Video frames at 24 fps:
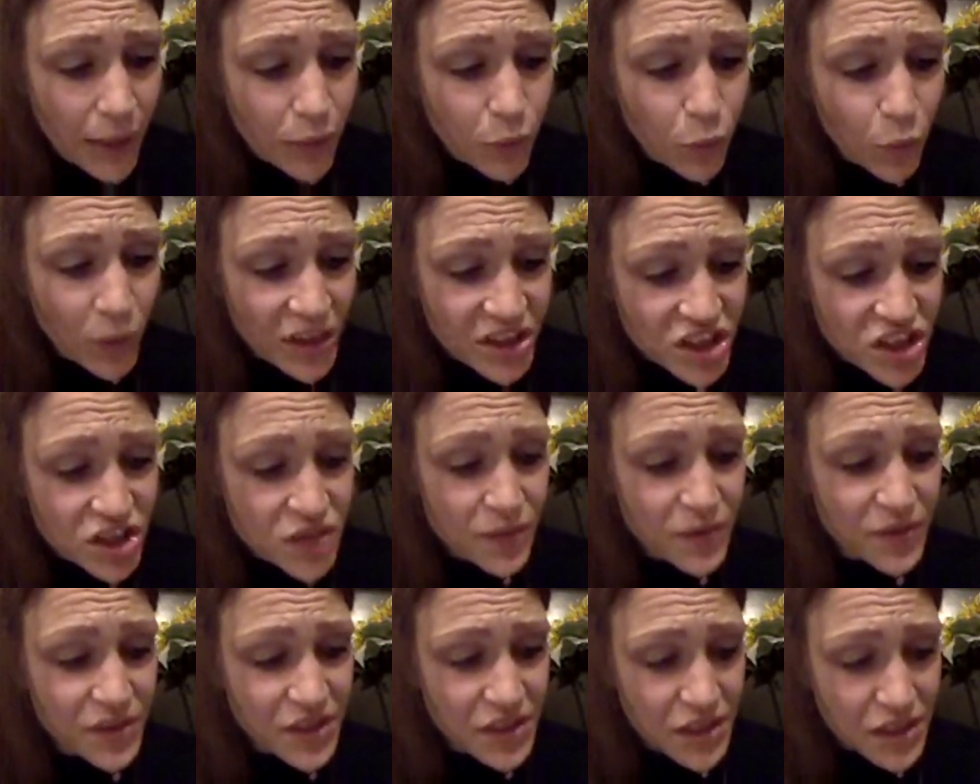which
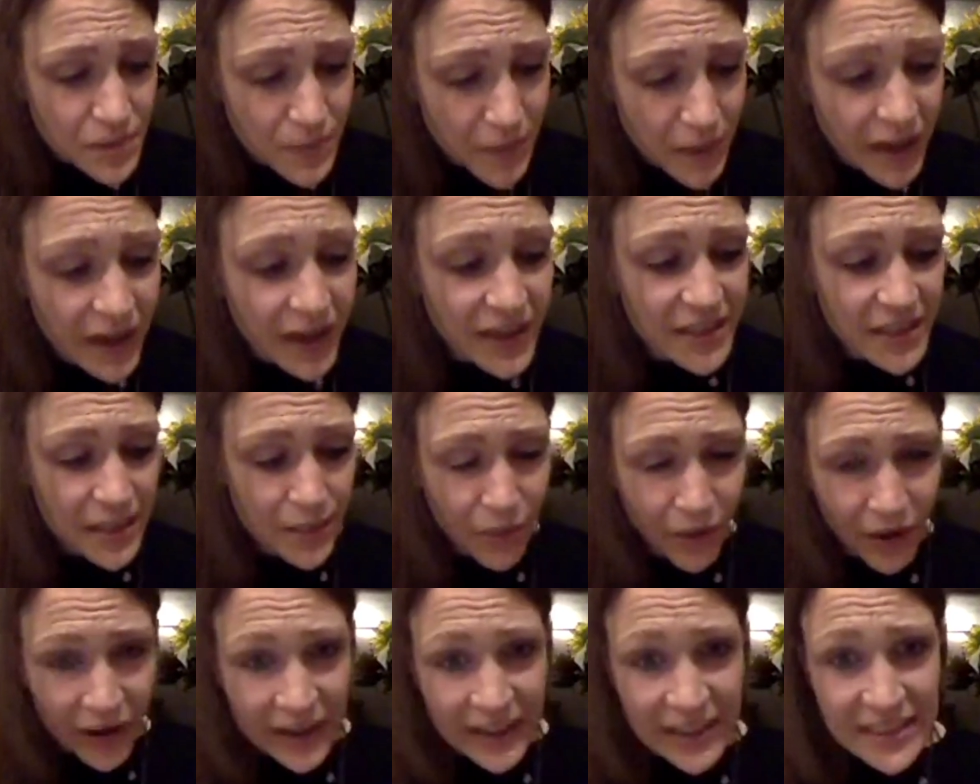spurs the
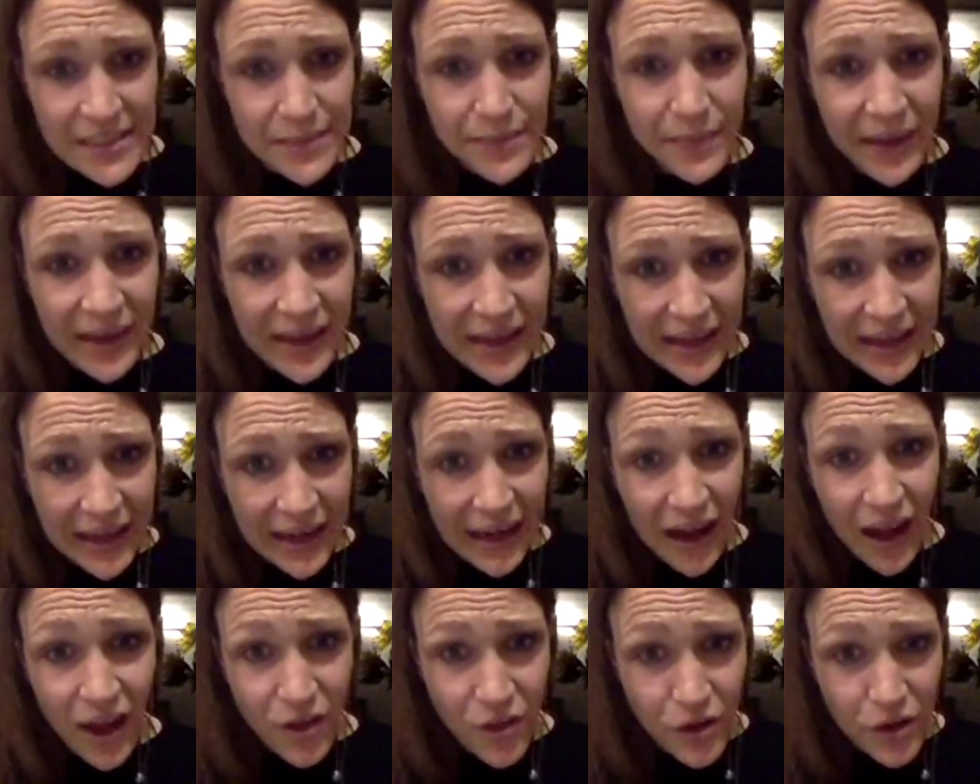brain into making
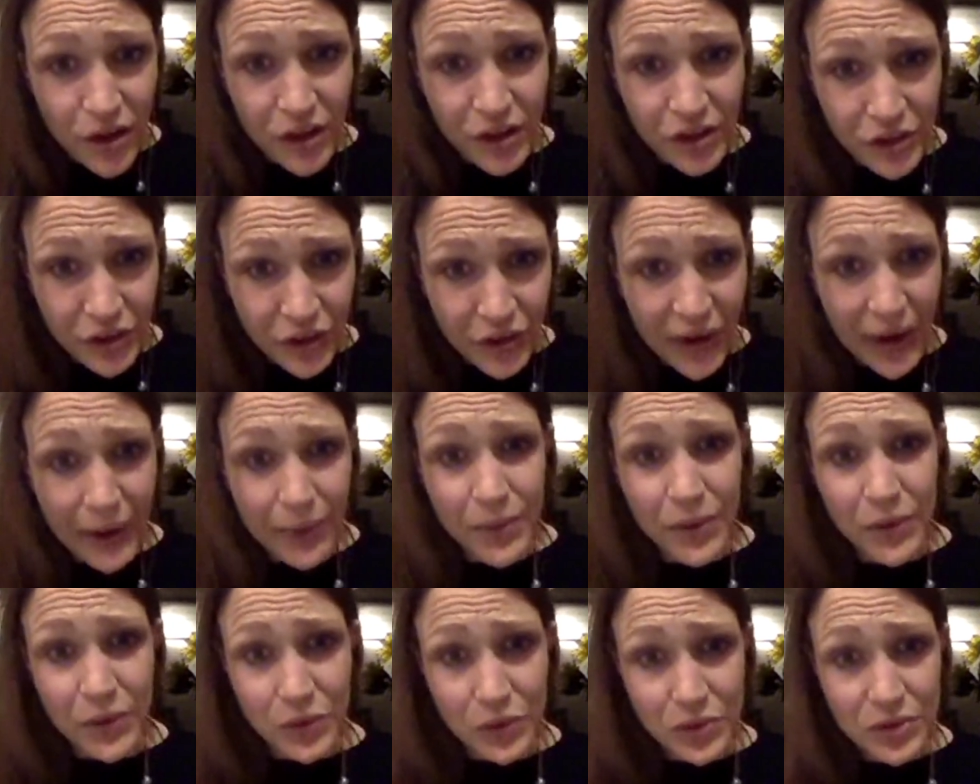other
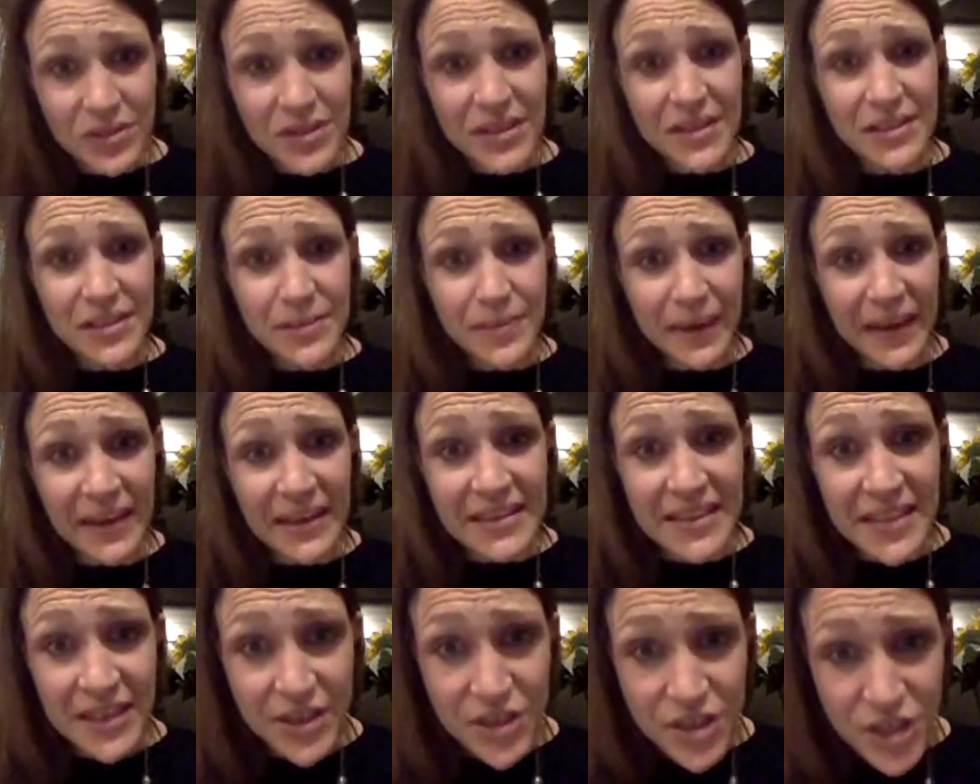neurochemicals, into making
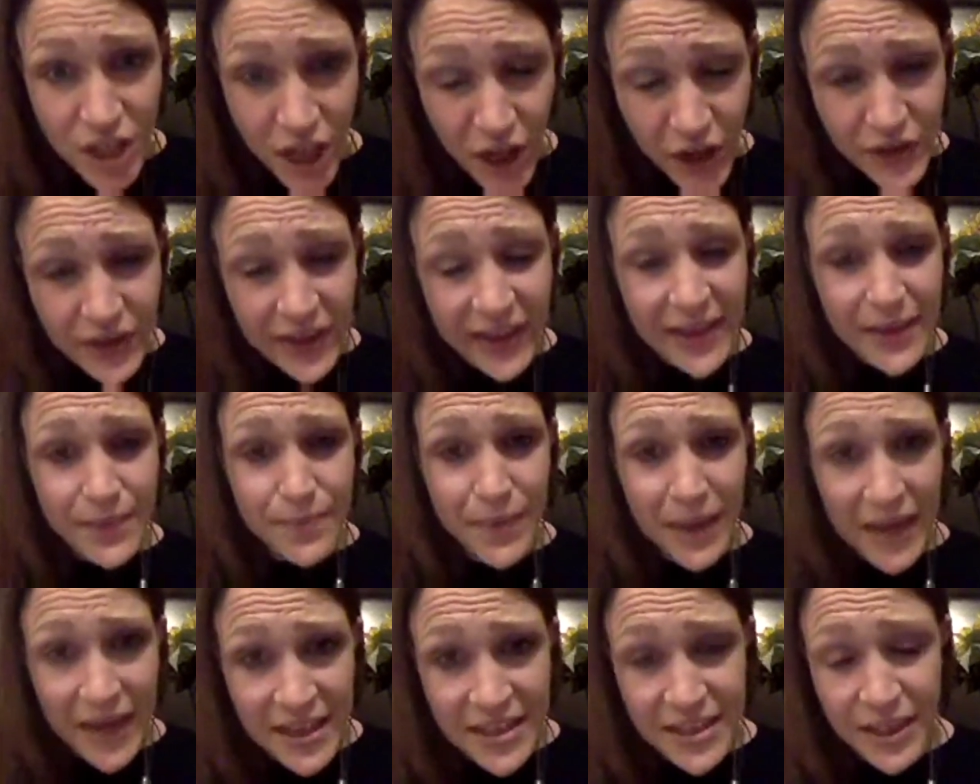serotonin and
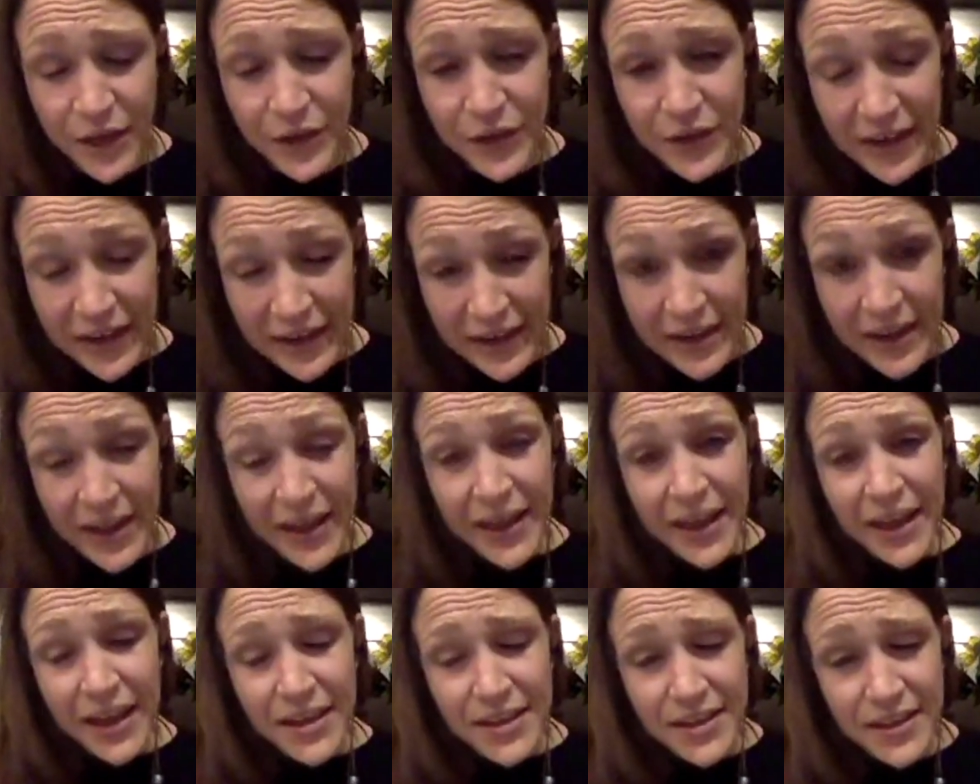melatonin.
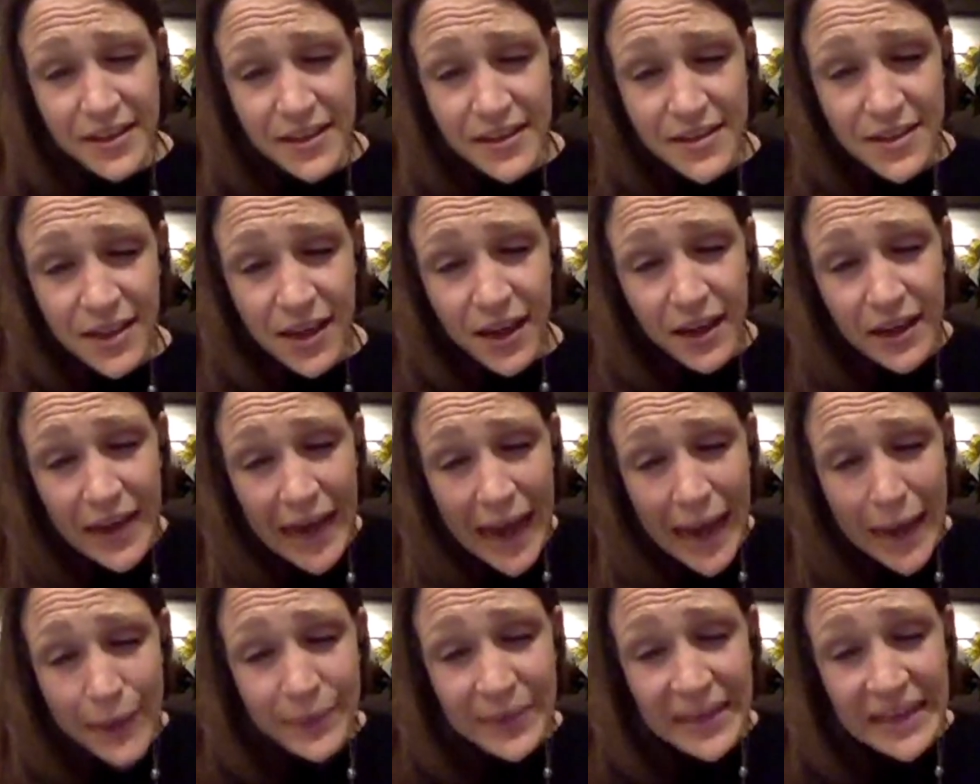So these are kind of
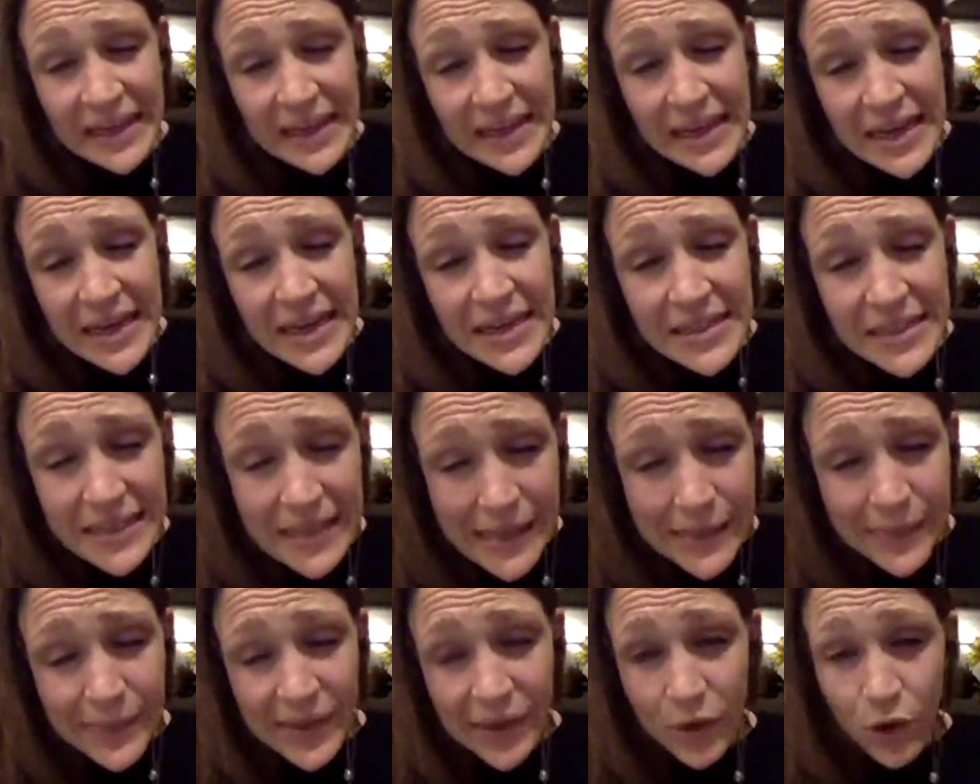happy,
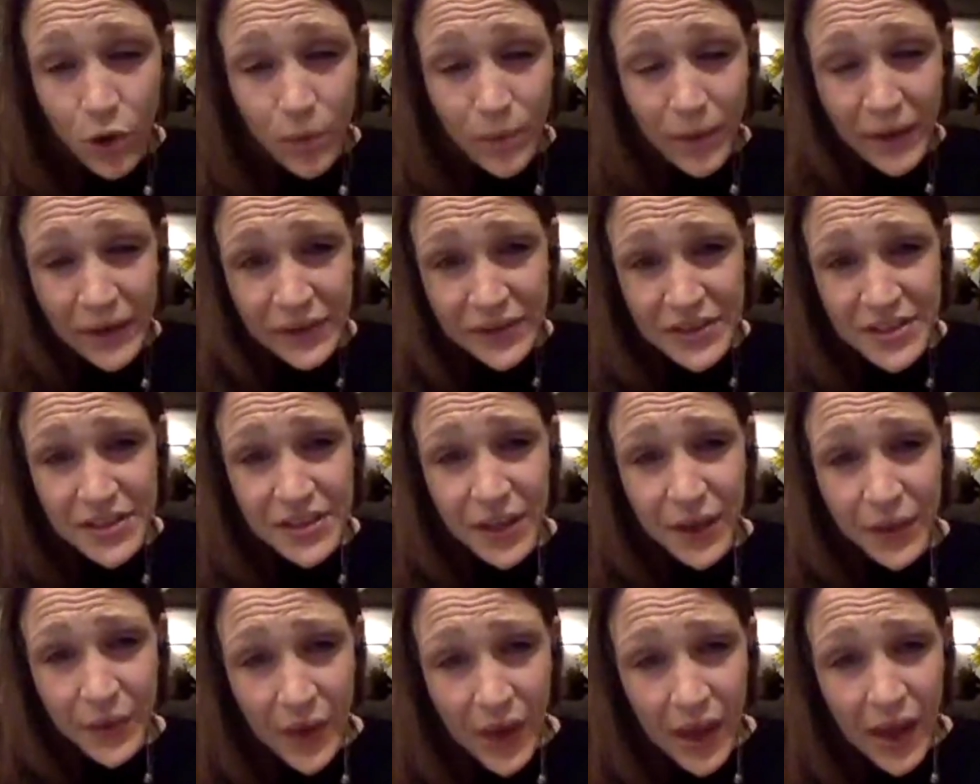sleepy hormones.
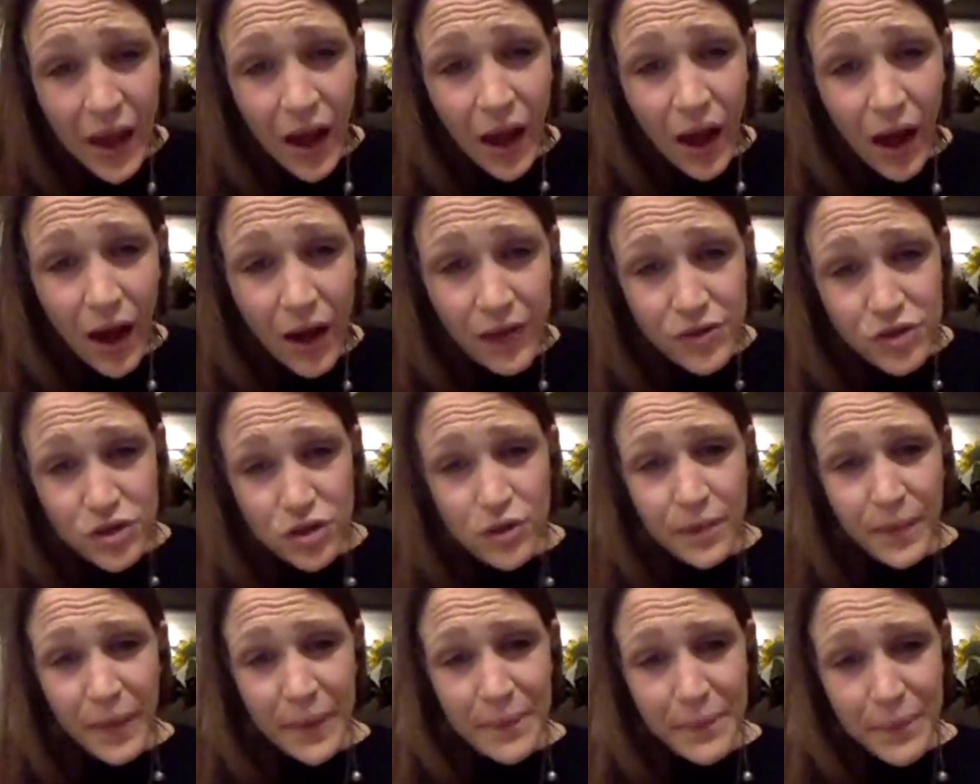So
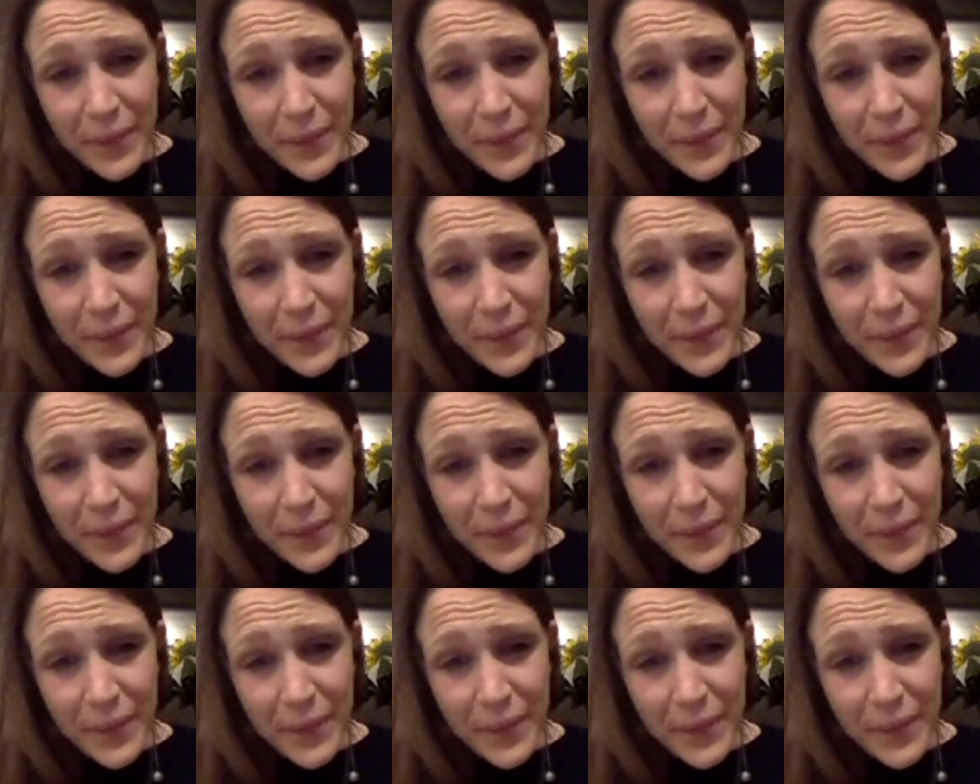after a